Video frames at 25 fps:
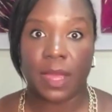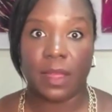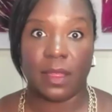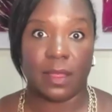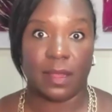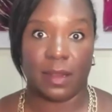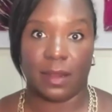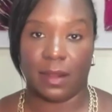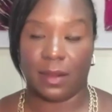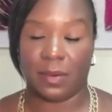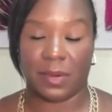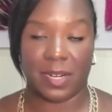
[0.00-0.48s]

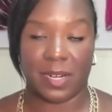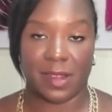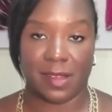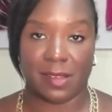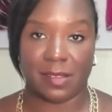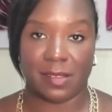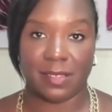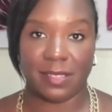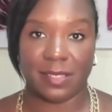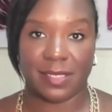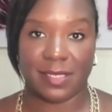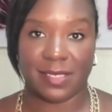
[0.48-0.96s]
that no one
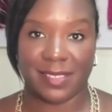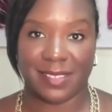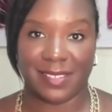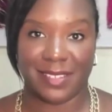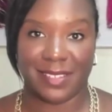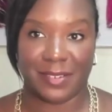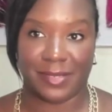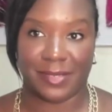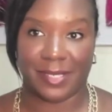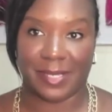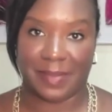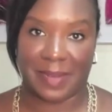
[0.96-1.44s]
else
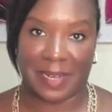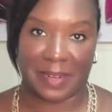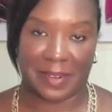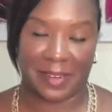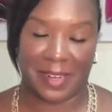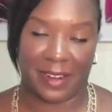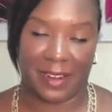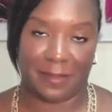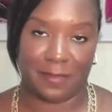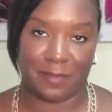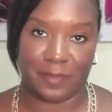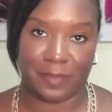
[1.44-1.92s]
knows about
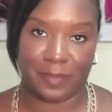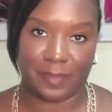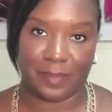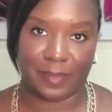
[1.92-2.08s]
yet.